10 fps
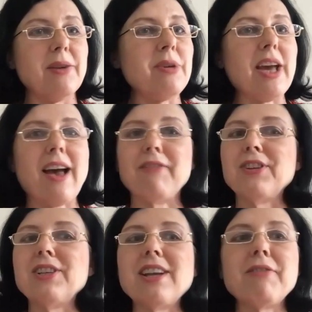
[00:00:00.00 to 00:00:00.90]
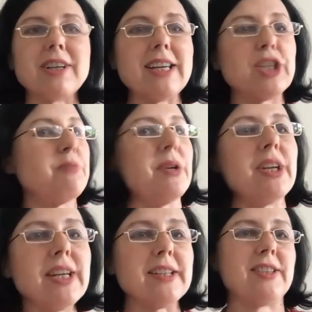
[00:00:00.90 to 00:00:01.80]
We have never
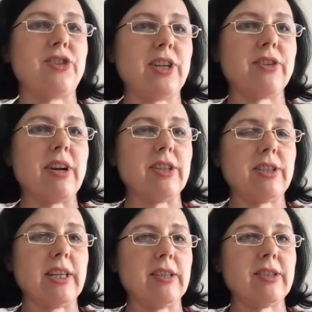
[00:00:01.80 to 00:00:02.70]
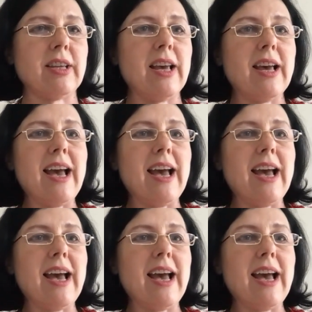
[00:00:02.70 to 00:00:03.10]
experienced such a crisis.